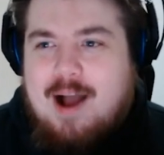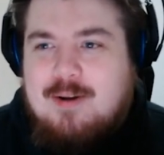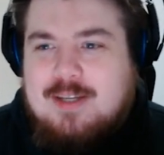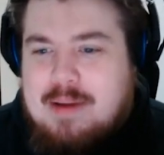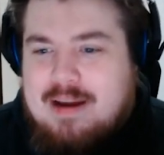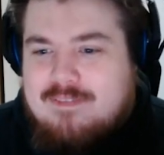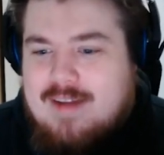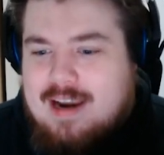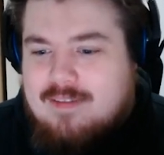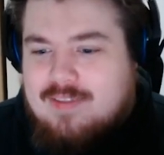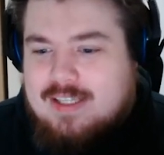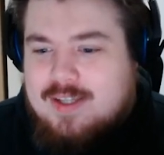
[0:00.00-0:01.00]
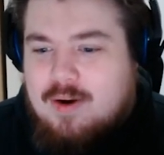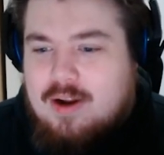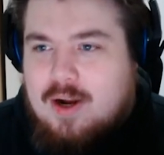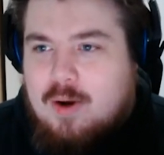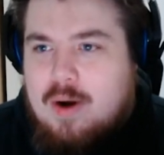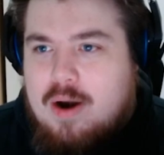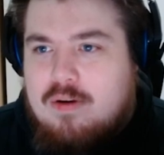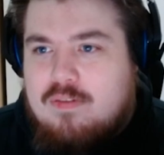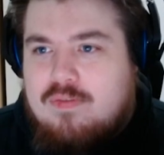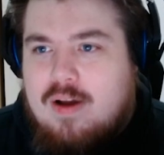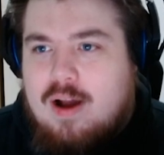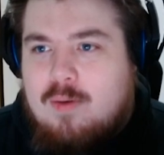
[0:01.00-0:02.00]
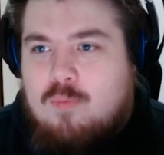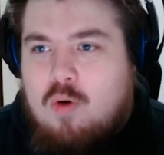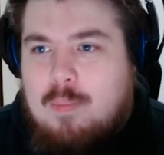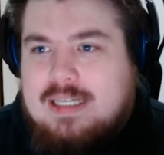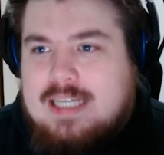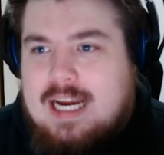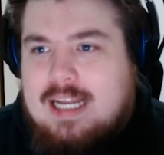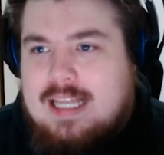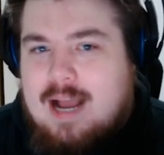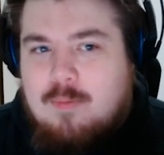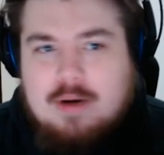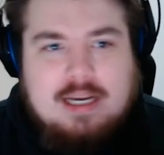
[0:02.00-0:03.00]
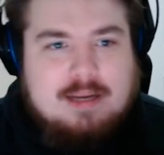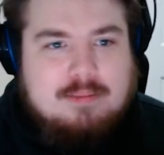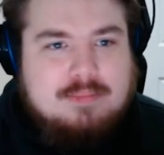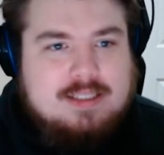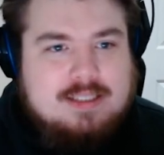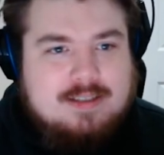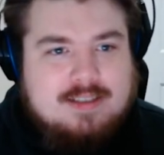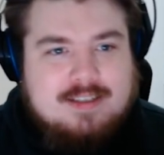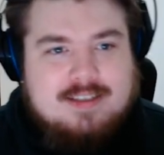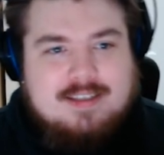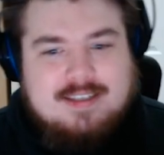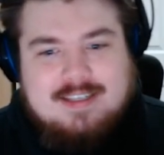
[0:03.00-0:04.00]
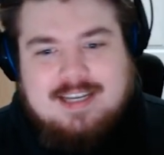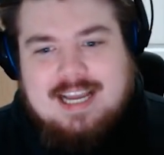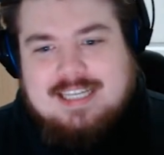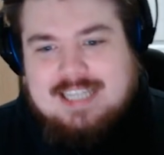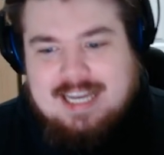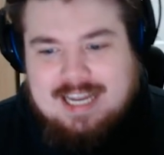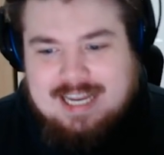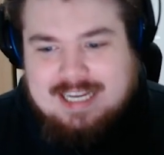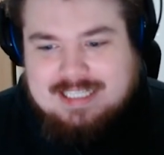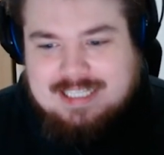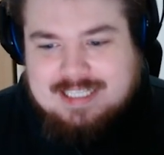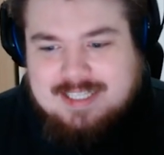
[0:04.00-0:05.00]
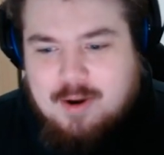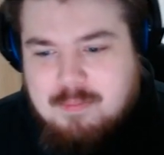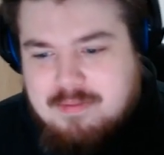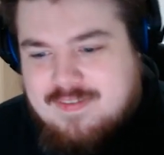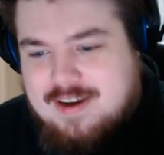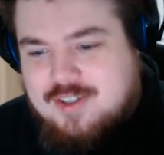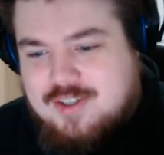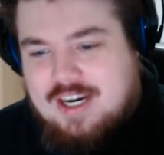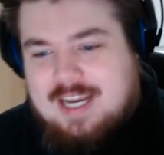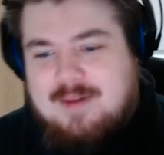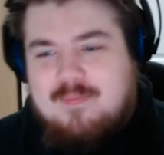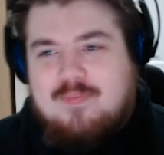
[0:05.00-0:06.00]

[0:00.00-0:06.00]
I was a big fan of the solo career of Robbie Take That Williams, as he's known professionally.